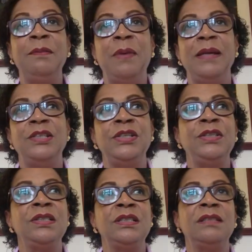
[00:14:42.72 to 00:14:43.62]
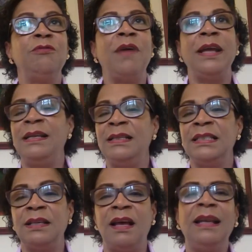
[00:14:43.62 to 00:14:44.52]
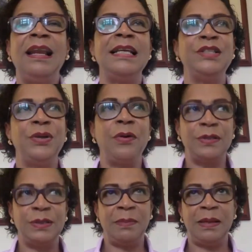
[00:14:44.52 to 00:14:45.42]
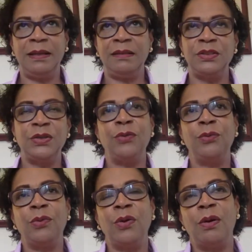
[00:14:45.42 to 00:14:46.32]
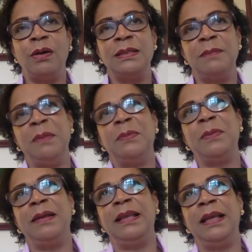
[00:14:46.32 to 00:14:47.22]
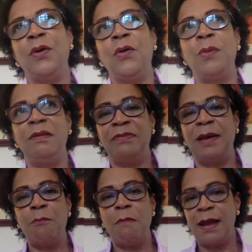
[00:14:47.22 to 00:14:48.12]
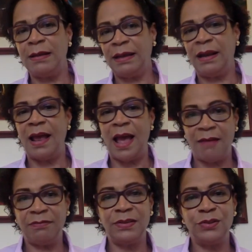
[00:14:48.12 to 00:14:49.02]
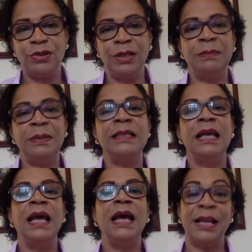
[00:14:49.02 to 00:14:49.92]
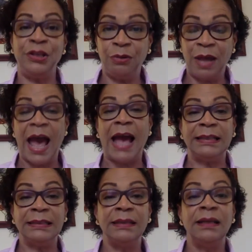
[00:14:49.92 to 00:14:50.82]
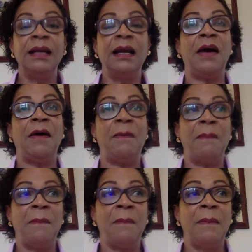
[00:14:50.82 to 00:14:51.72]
the patients, the redness, unless you're asthmatic, so some people might think, oh, well, if I'm red, can I have this treatment? And you can. The